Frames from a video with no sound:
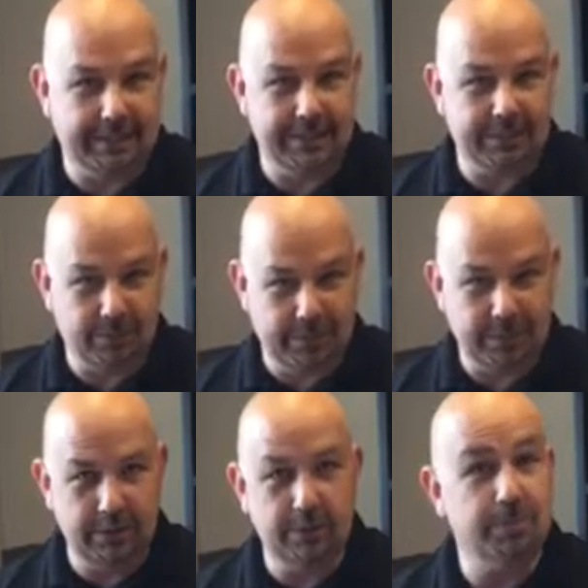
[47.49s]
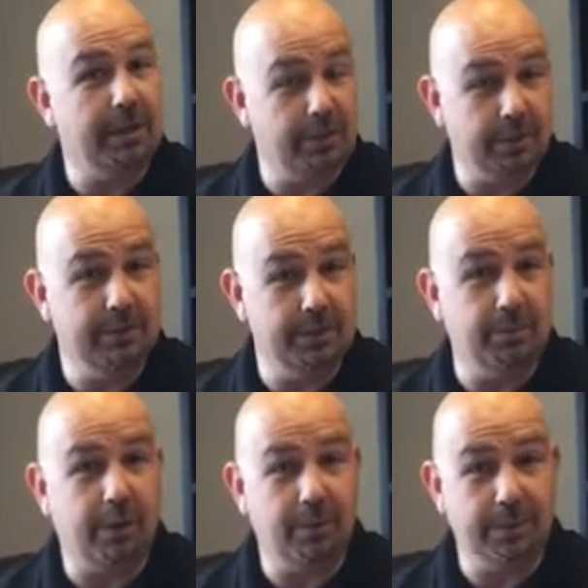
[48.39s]
areas that we use, but I'll go over this
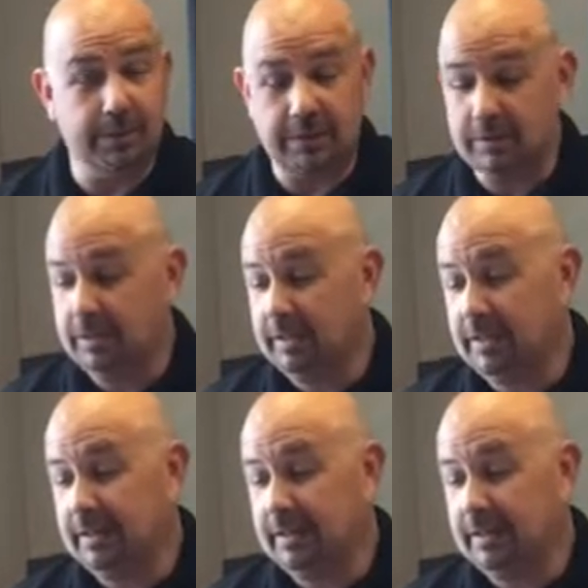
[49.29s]
part with you.